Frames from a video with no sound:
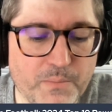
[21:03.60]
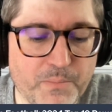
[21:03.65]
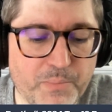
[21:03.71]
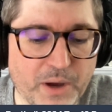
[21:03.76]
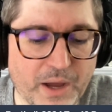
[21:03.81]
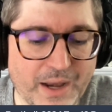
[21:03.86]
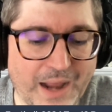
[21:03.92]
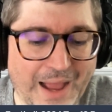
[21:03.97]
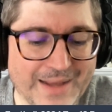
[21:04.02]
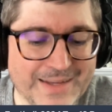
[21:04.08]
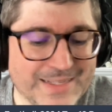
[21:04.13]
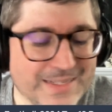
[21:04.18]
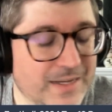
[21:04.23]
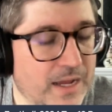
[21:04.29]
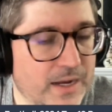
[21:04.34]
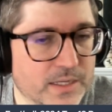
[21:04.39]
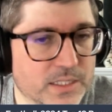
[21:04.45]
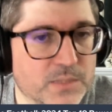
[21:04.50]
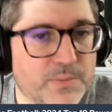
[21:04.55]
But I did
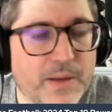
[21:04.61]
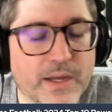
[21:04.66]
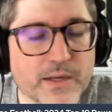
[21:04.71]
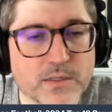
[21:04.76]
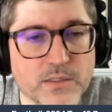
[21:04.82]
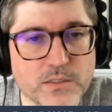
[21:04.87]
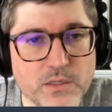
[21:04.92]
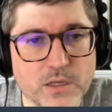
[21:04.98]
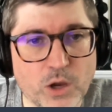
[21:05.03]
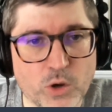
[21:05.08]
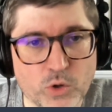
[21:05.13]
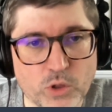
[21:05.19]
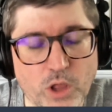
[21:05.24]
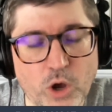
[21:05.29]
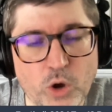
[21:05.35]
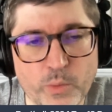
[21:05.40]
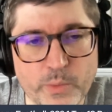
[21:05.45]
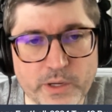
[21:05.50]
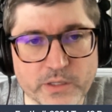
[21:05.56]
not expect
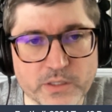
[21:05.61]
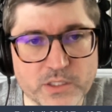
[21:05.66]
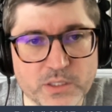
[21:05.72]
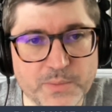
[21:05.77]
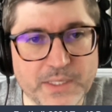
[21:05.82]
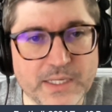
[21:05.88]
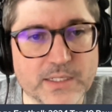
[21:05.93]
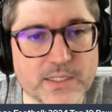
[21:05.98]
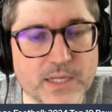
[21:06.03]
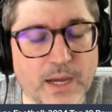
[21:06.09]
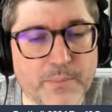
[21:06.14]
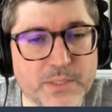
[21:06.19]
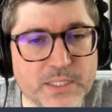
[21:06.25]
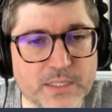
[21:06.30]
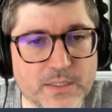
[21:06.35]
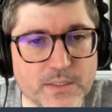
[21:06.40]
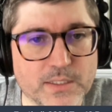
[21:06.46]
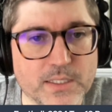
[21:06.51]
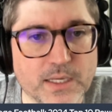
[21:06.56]
Oklahoma to be a top
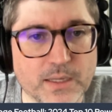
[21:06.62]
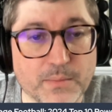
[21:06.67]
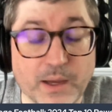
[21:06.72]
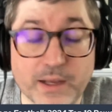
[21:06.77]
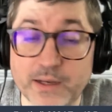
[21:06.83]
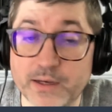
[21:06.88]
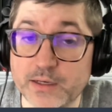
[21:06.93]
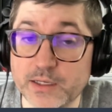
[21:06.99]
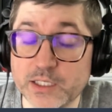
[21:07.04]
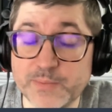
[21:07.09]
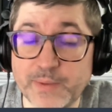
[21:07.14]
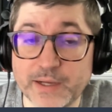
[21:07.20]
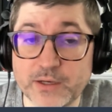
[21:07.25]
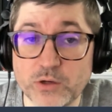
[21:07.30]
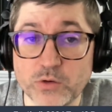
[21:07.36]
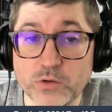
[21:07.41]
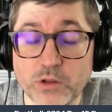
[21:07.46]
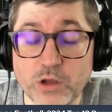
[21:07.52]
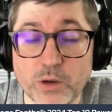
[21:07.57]
10 team. I didn't expect
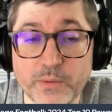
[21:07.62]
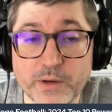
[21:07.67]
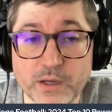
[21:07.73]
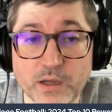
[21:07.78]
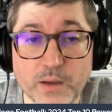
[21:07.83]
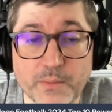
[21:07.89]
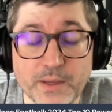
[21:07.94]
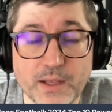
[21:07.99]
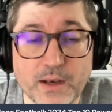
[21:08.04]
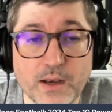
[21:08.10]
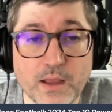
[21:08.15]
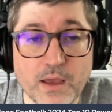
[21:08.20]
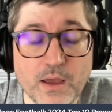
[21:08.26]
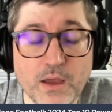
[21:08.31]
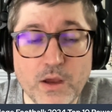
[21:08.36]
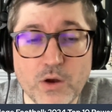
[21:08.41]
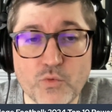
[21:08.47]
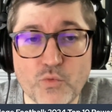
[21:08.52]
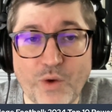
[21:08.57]
Oklahoma to come in
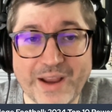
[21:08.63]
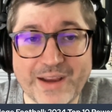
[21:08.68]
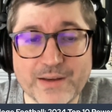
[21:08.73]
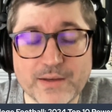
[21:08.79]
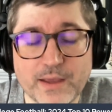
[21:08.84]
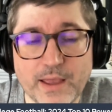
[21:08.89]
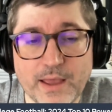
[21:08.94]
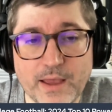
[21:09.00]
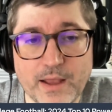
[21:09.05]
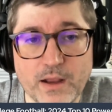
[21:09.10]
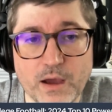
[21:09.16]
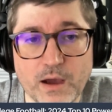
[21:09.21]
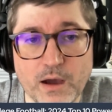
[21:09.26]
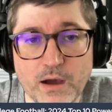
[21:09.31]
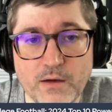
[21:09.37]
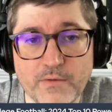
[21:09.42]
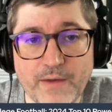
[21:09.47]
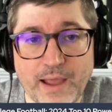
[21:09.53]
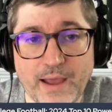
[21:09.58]
ranked ahead
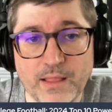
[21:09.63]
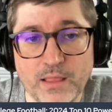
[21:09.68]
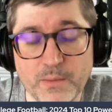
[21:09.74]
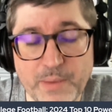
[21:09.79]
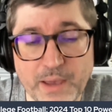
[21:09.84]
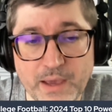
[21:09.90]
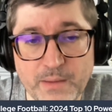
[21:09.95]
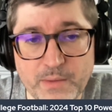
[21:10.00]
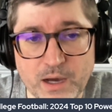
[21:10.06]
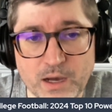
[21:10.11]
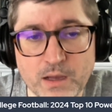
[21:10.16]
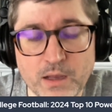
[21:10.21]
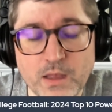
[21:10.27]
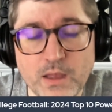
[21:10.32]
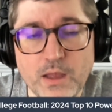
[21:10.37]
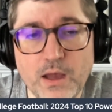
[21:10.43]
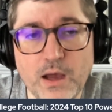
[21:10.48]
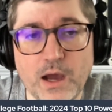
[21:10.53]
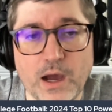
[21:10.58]
of Alabama.
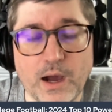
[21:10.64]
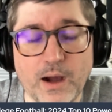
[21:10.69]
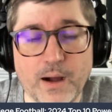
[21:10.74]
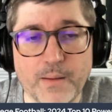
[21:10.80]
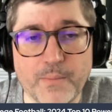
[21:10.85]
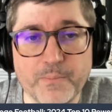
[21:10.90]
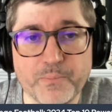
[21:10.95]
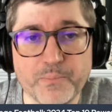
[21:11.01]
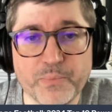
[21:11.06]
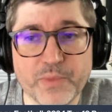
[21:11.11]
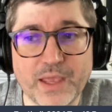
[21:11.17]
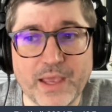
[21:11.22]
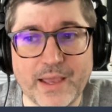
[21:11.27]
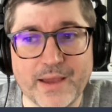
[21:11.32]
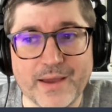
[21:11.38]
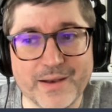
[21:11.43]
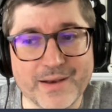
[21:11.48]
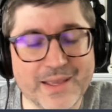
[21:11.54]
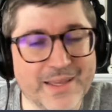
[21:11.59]

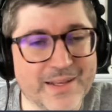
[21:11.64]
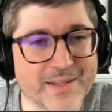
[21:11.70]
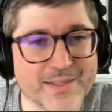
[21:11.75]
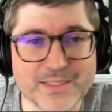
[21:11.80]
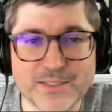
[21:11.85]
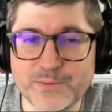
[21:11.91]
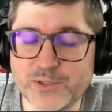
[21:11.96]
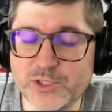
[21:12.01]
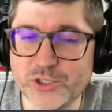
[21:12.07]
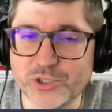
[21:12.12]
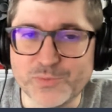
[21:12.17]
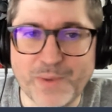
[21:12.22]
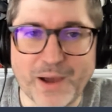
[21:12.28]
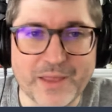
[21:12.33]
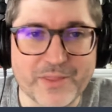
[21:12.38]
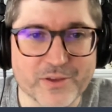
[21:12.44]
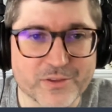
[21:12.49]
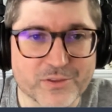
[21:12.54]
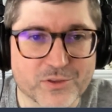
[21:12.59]
And it is just
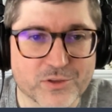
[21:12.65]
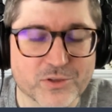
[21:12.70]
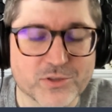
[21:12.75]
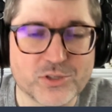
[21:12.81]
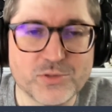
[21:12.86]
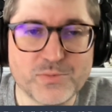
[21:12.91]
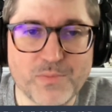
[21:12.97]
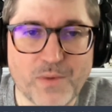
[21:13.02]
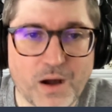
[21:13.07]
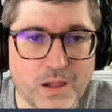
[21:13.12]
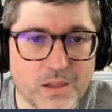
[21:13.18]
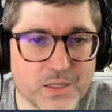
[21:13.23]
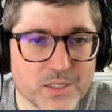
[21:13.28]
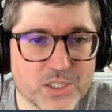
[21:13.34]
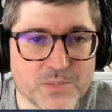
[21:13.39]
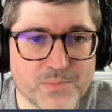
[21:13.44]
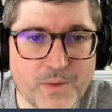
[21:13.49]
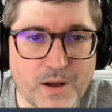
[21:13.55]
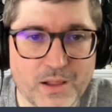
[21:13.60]
by the
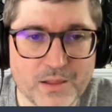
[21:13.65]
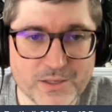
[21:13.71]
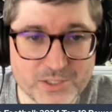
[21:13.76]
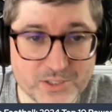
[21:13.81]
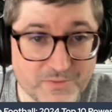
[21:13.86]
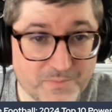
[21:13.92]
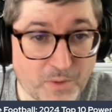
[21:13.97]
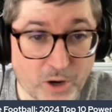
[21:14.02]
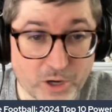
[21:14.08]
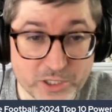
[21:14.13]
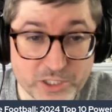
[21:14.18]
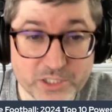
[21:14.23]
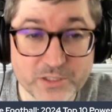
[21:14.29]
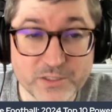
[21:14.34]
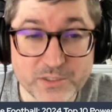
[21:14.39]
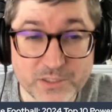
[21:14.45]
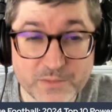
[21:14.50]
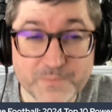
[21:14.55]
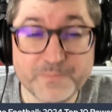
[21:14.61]
smallest of
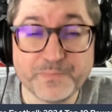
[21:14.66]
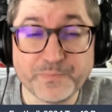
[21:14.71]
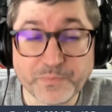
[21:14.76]
margins